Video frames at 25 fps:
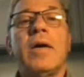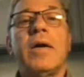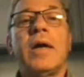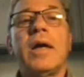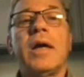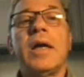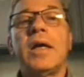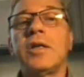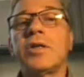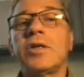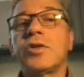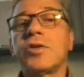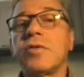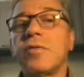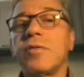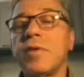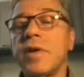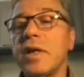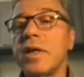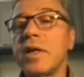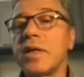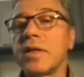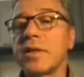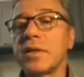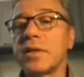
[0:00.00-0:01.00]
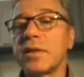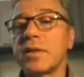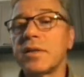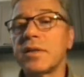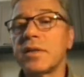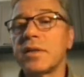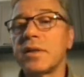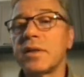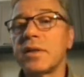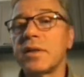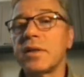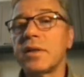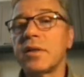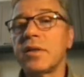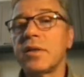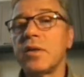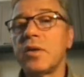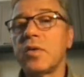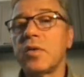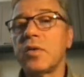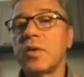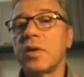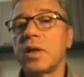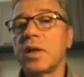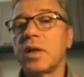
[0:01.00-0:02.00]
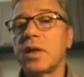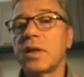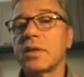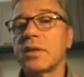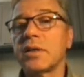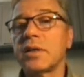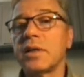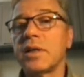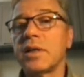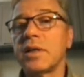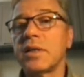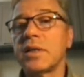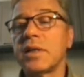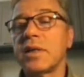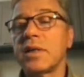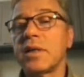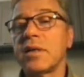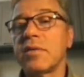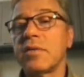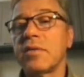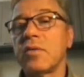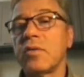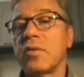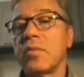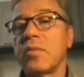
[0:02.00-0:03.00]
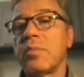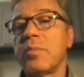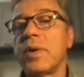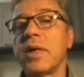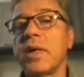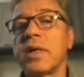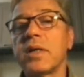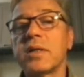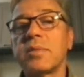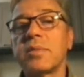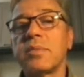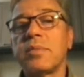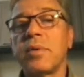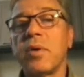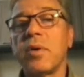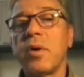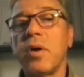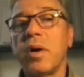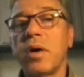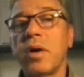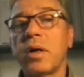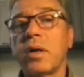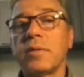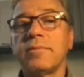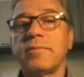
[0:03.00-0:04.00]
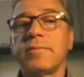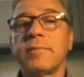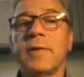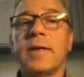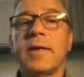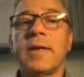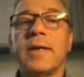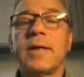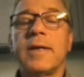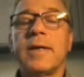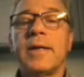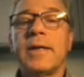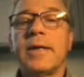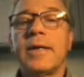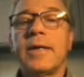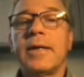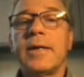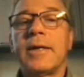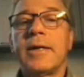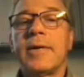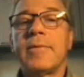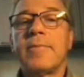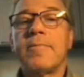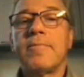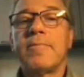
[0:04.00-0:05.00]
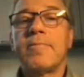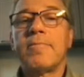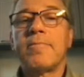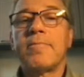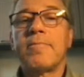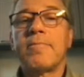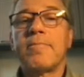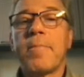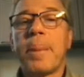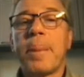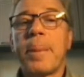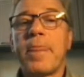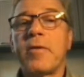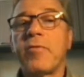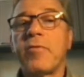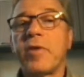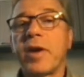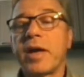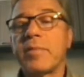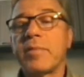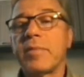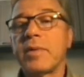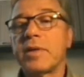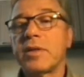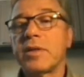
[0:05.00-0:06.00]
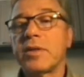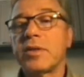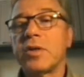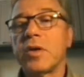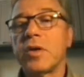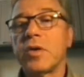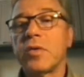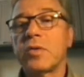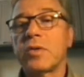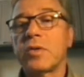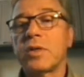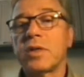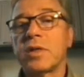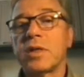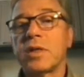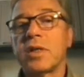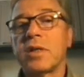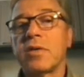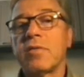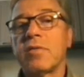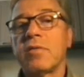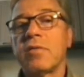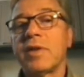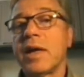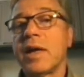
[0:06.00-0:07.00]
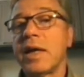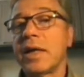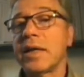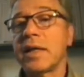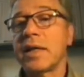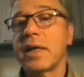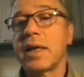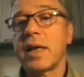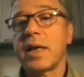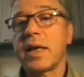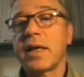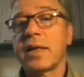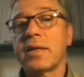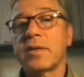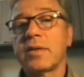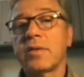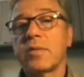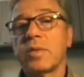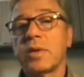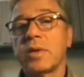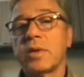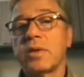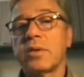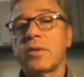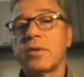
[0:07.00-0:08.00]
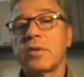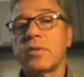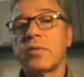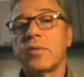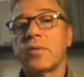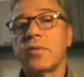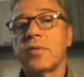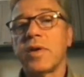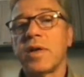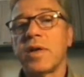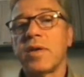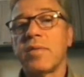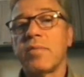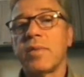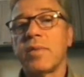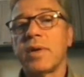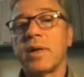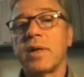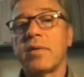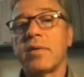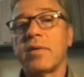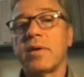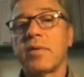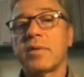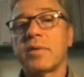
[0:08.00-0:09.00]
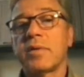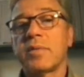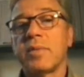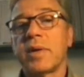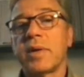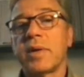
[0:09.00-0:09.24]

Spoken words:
Intravenous local anesthesia or Beer's block, the recommended dose of lidocaine is 1 to 3 milligrams per